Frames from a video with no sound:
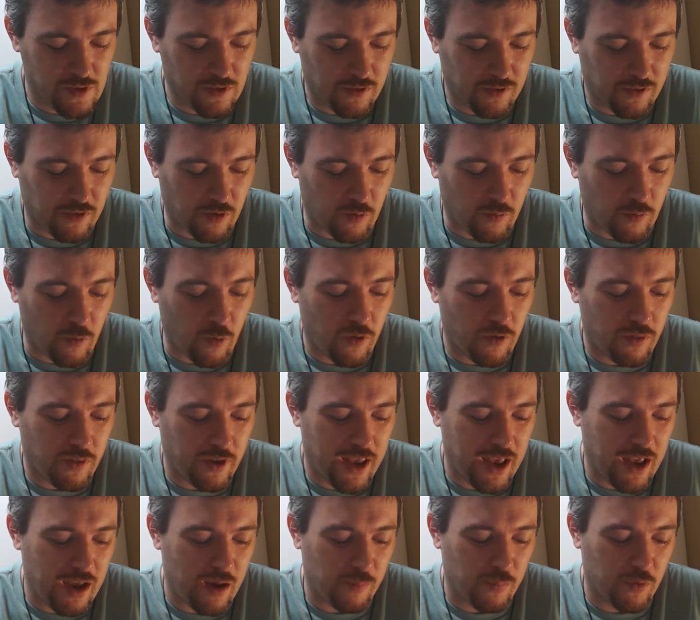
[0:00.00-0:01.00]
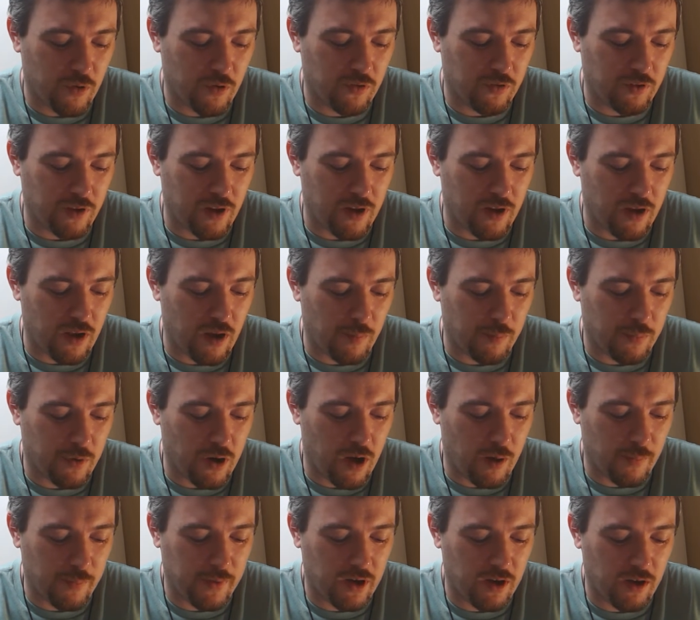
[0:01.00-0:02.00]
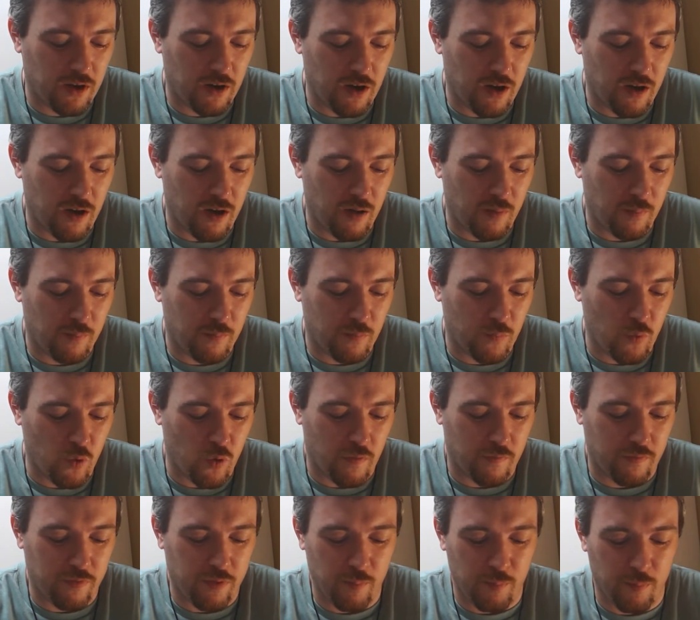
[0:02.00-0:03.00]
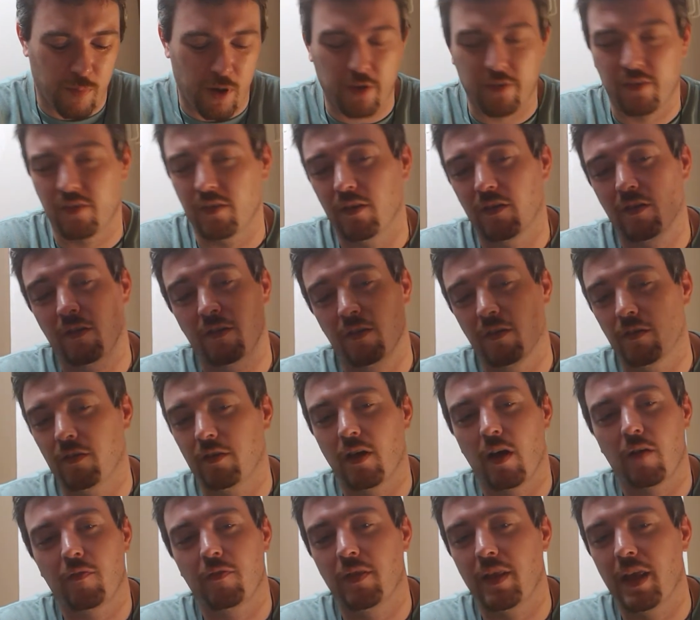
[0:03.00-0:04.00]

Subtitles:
so all the campers end up coming off the buses and stuff,